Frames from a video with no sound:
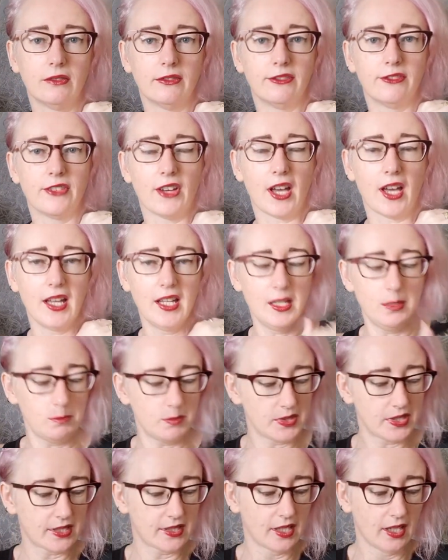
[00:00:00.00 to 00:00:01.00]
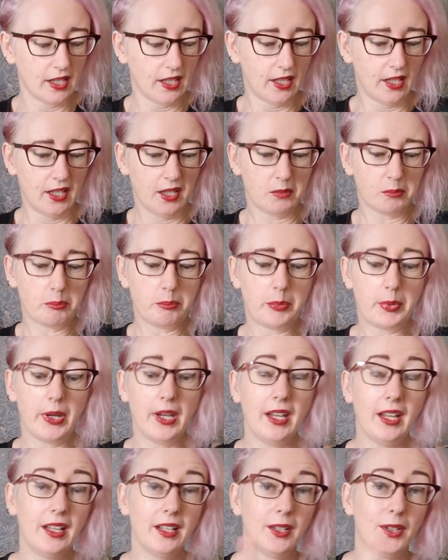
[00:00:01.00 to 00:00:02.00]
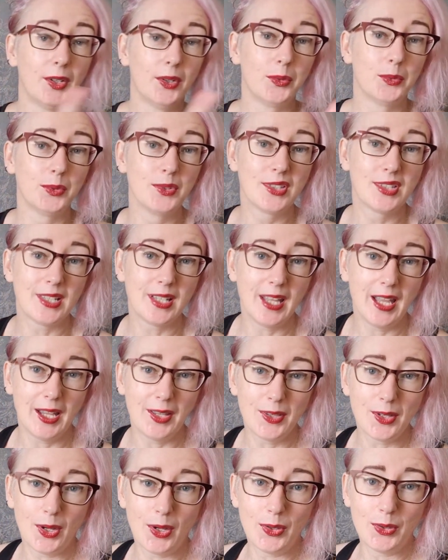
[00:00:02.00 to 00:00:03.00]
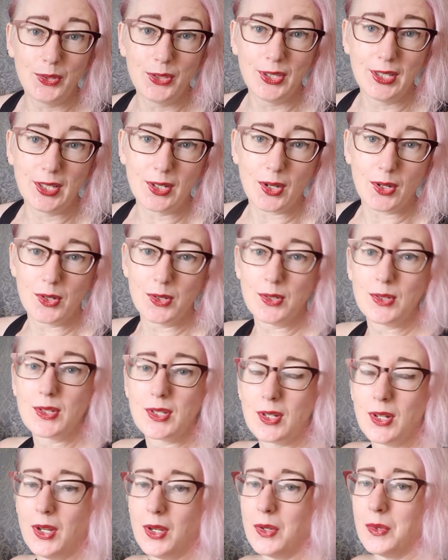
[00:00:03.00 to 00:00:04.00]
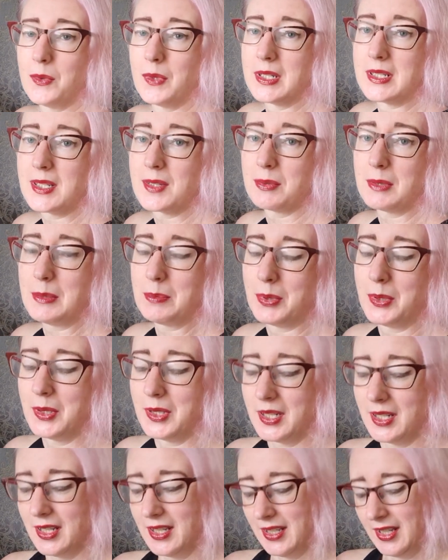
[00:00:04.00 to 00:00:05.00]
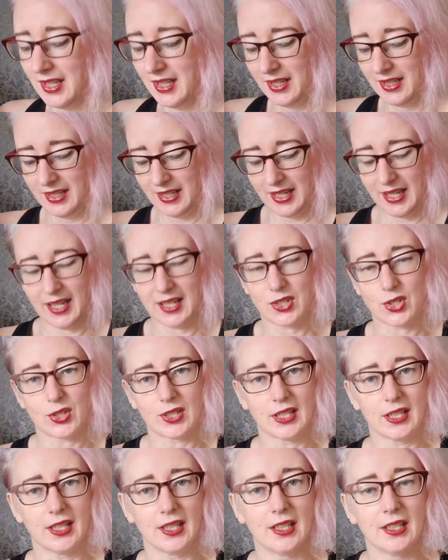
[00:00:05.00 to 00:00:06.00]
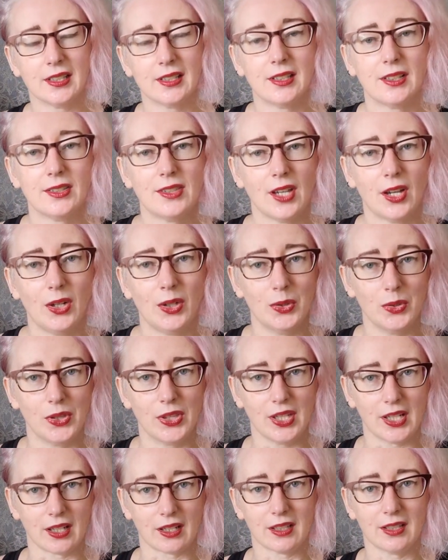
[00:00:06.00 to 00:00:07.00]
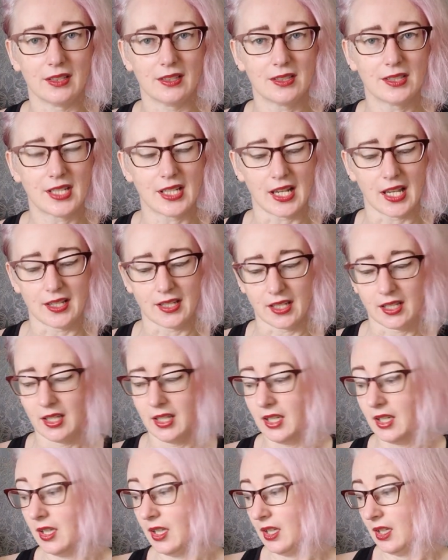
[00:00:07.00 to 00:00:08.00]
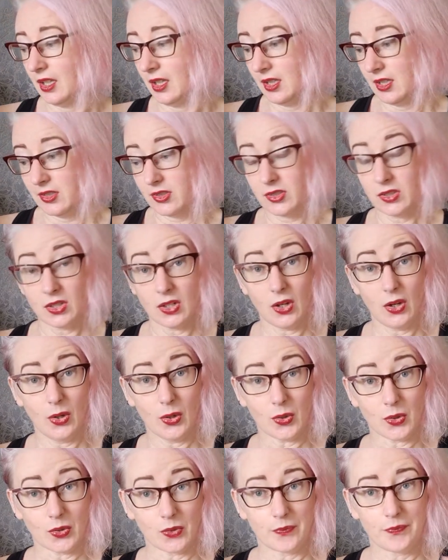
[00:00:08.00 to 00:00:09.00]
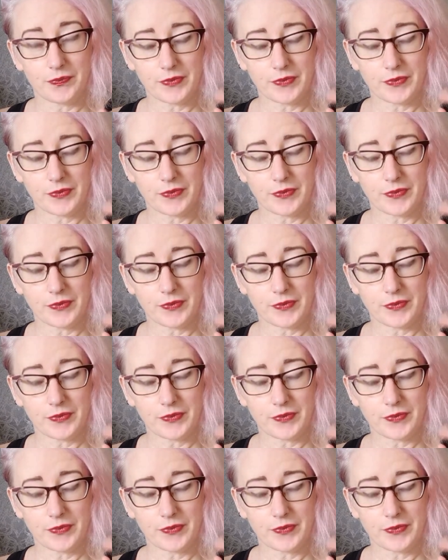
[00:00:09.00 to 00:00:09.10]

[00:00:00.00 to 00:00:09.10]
vibes, but we'll see how the whole thing goes once we put actually the whole thing together. So